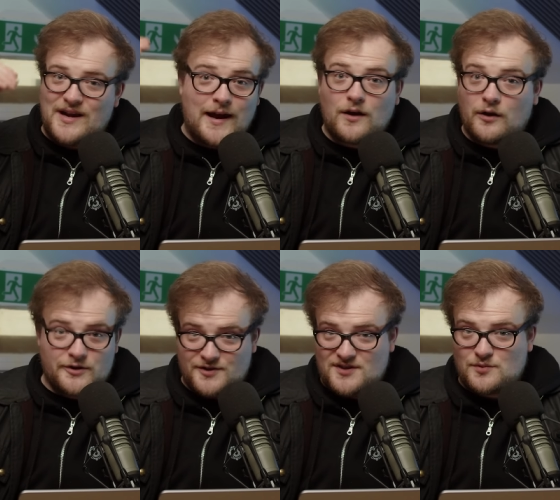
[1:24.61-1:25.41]
eight
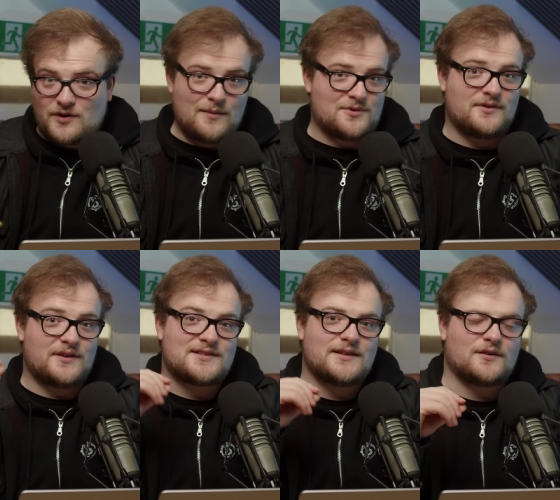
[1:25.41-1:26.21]
hundred subscribers within
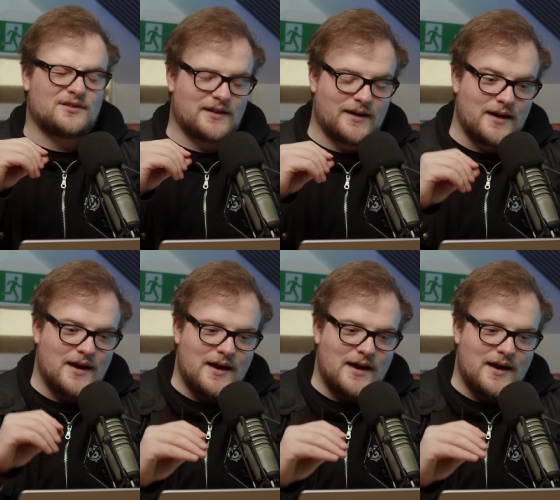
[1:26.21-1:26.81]
a single day.